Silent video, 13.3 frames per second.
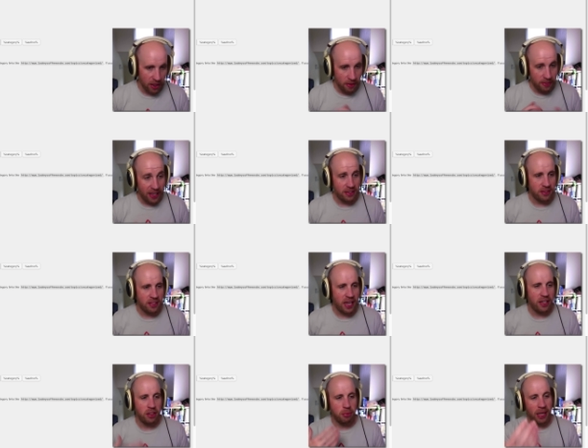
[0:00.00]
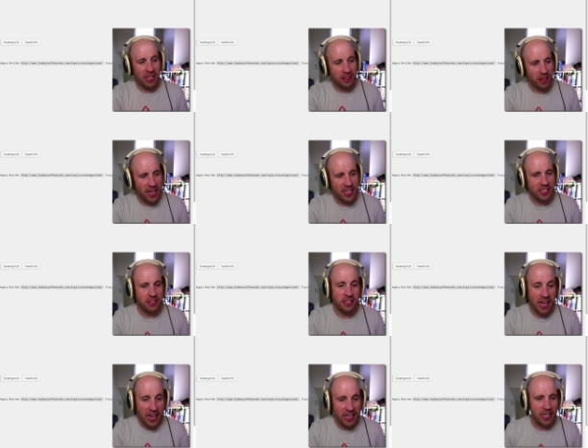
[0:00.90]
That said, you might like
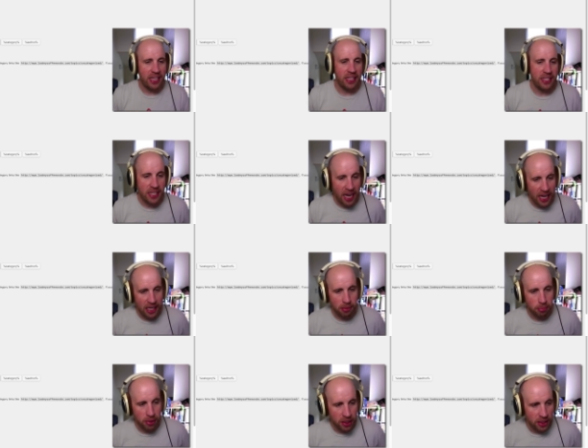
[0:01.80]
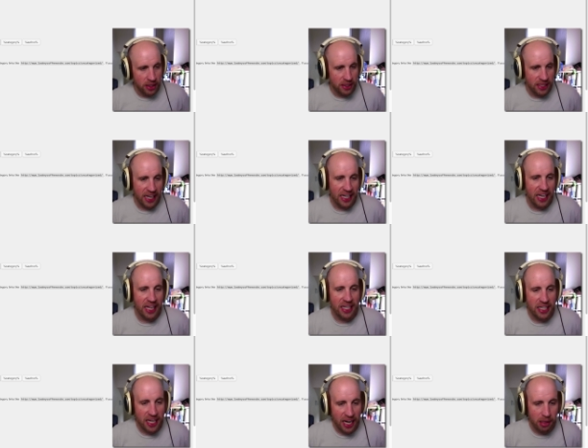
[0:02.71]
day and name, date
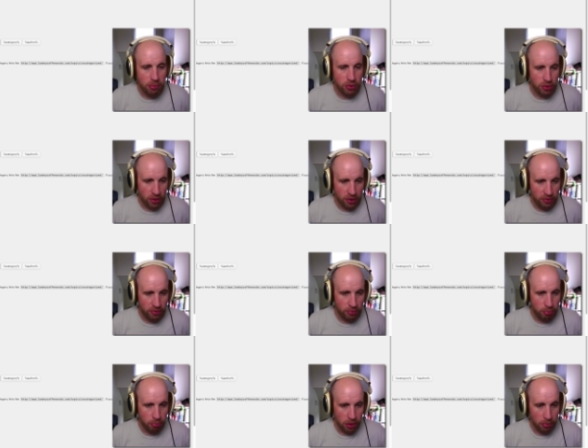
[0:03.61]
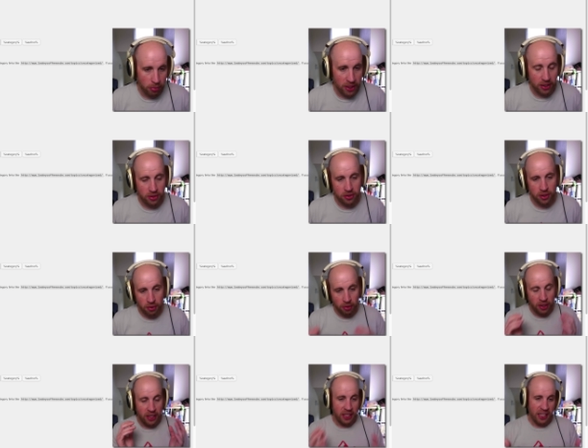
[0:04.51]
and name sort of permalinks. So
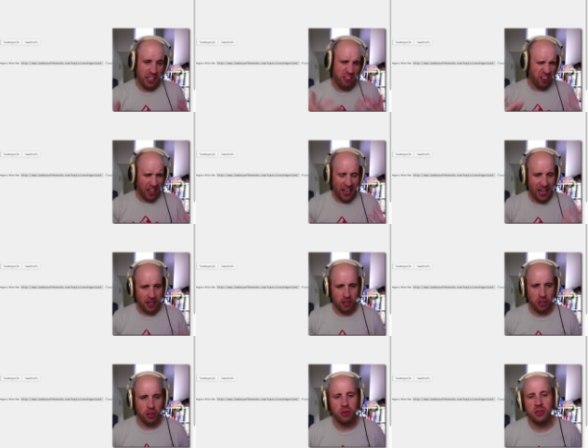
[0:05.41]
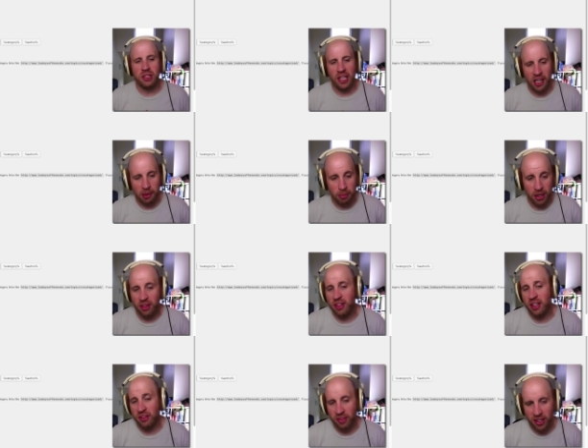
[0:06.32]
if I had a news site, I might
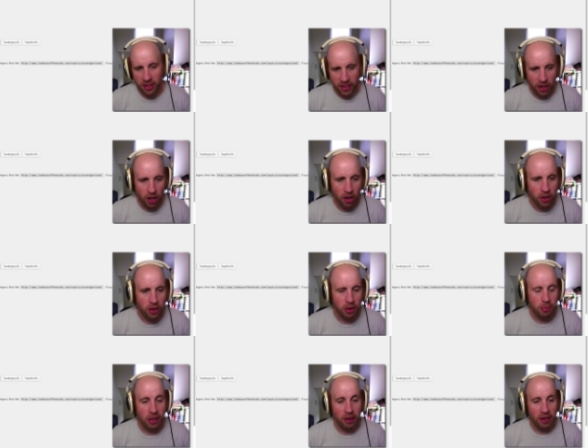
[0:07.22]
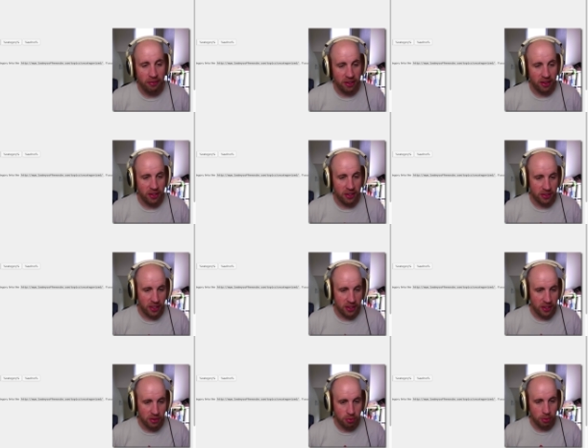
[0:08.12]
think very hard about having things like
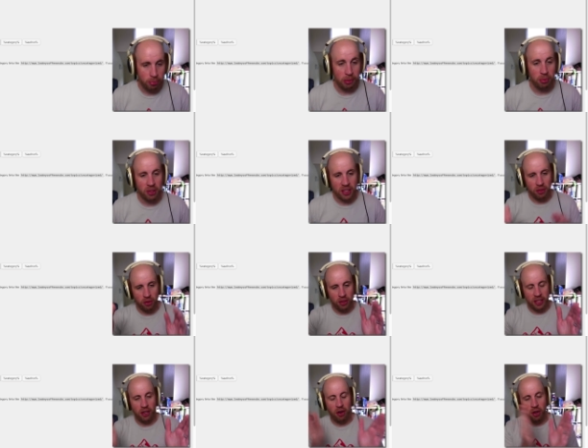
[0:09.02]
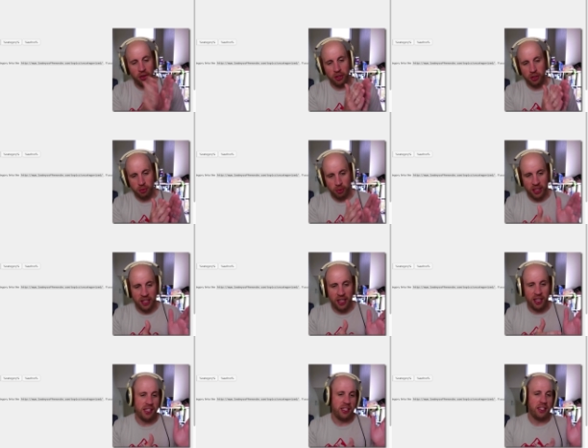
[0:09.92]
this where people can look at all your
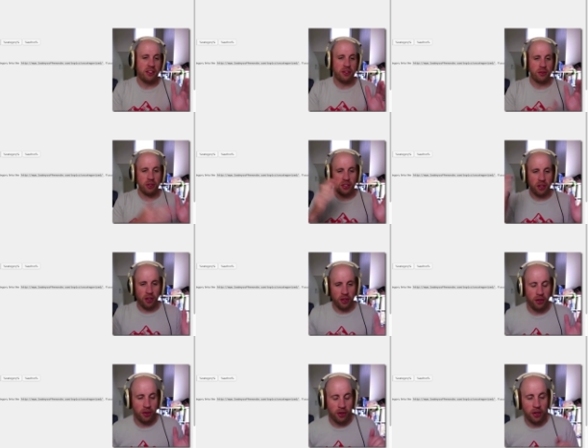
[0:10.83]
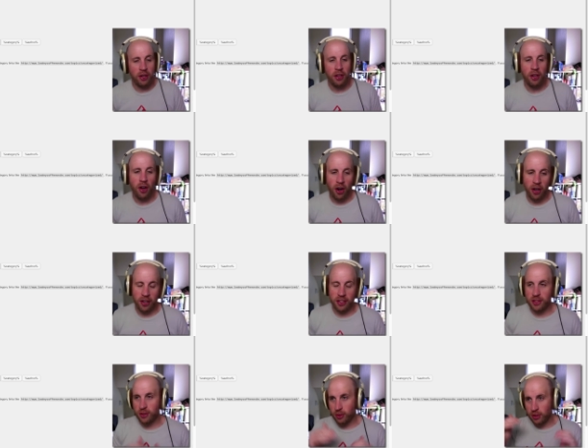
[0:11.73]
2019 stories, all your
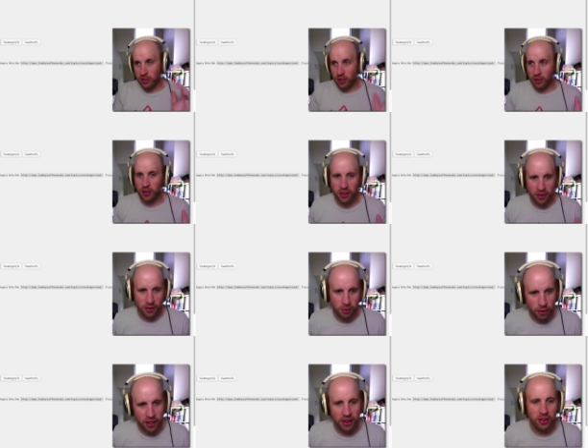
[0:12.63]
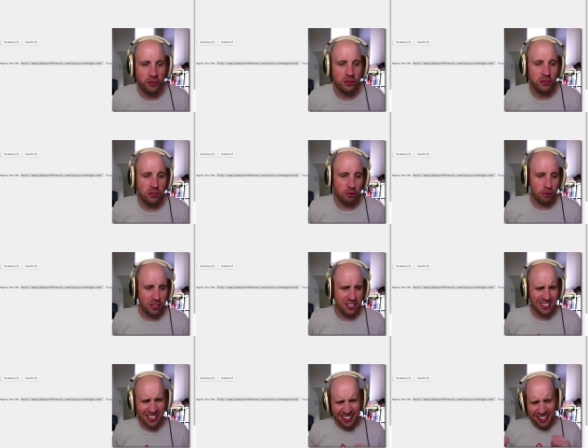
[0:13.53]
August stories, all your 23rd stories.